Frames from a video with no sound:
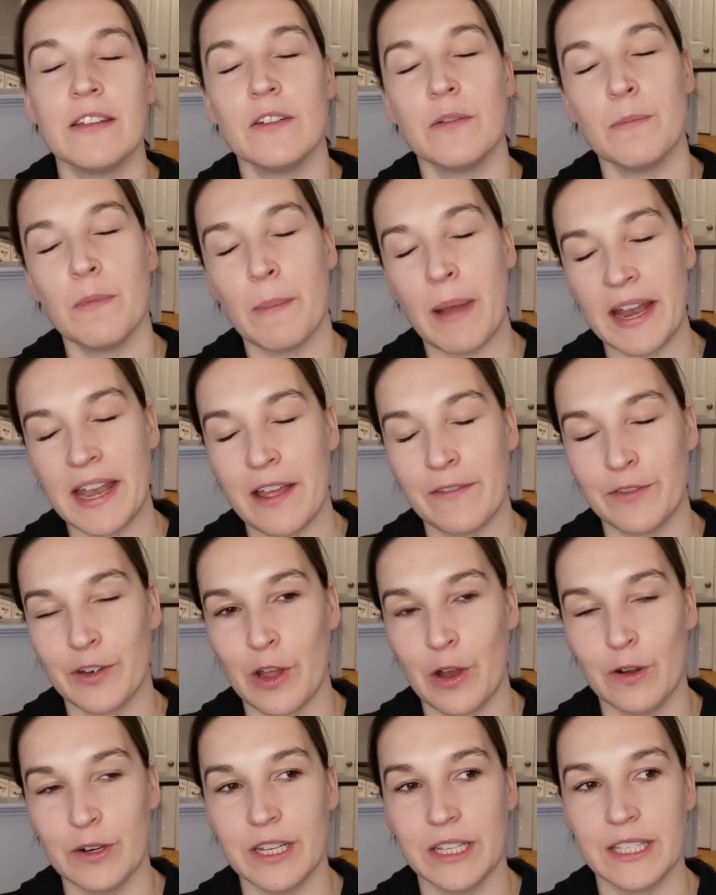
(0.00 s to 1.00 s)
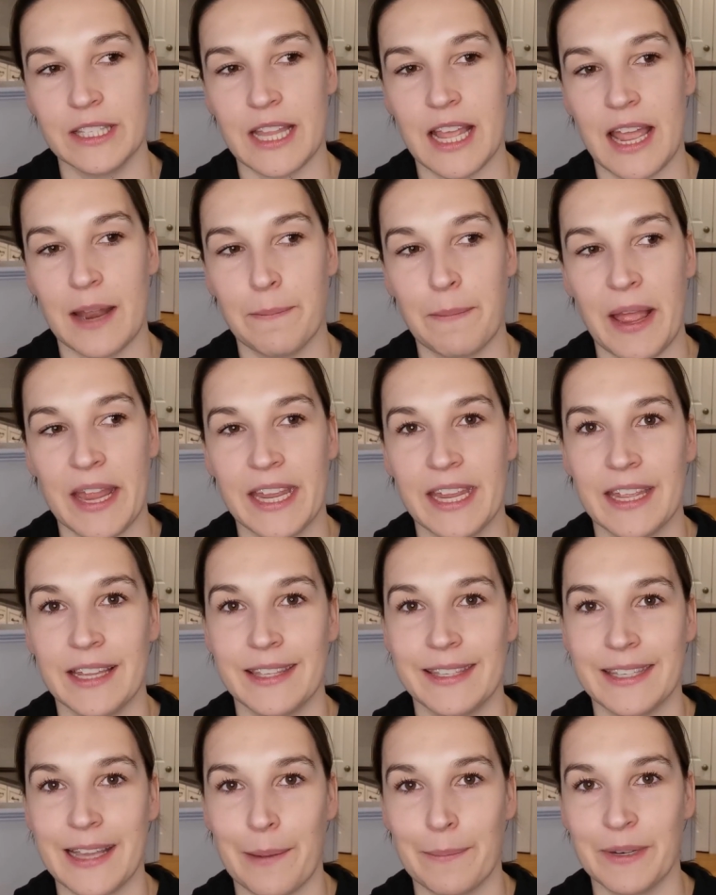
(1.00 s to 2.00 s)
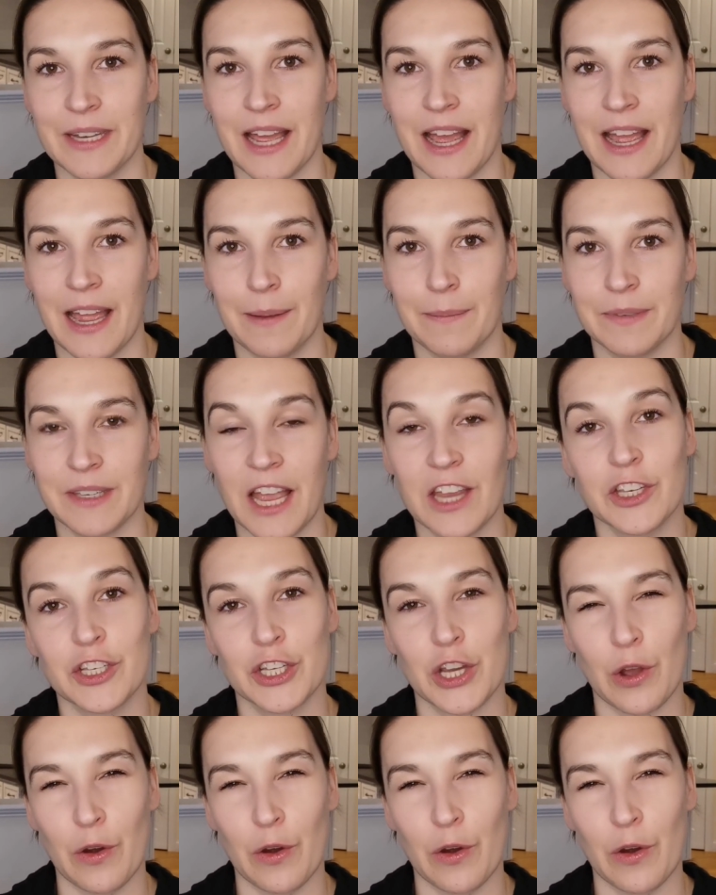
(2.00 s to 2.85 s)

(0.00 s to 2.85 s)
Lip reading: you might have noticed that my kids, sometimes I